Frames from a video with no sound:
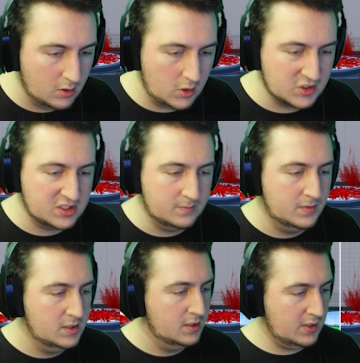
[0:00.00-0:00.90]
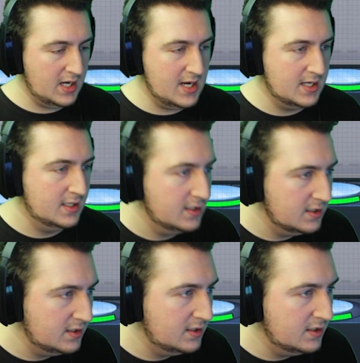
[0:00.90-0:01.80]
Awesome. Okay.
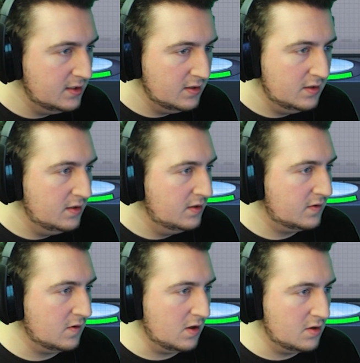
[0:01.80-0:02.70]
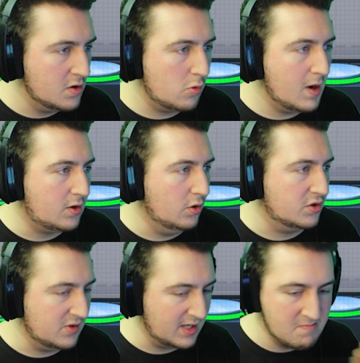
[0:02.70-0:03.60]
So I've got a new
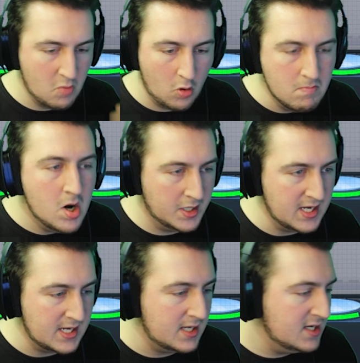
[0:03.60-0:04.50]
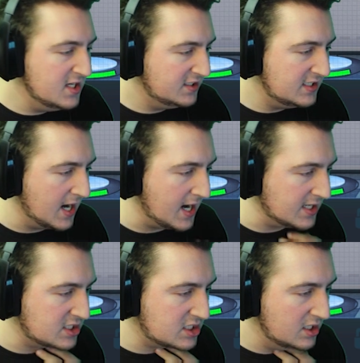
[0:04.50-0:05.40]
record so I get more money.
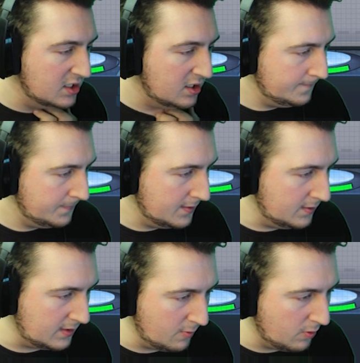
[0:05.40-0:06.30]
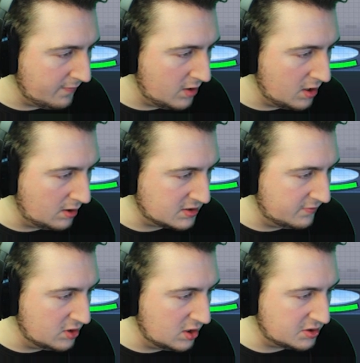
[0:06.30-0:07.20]
Yes. Okay, what have I unlocked?
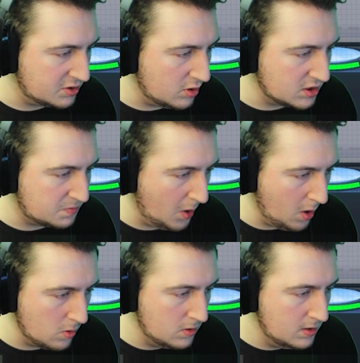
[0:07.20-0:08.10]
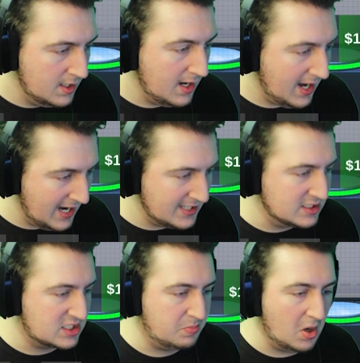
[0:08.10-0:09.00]
I've unlocked a crossbow
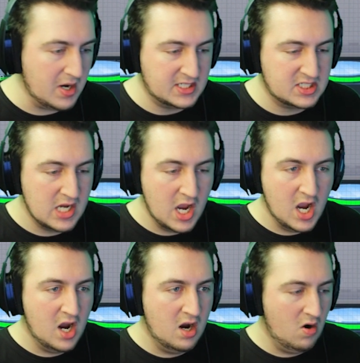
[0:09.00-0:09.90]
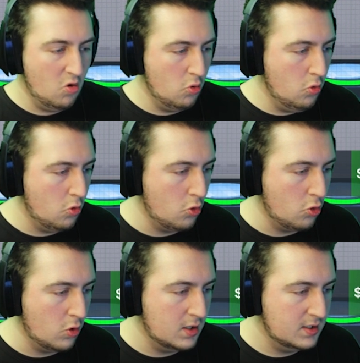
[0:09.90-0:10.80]
and spikes.
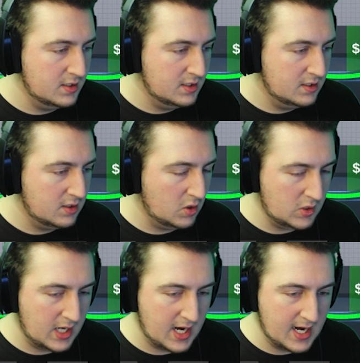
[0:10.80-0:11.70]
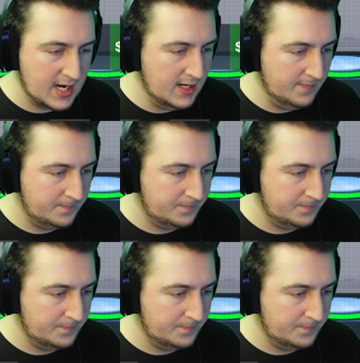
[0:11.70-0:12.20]
Ooh. Okay.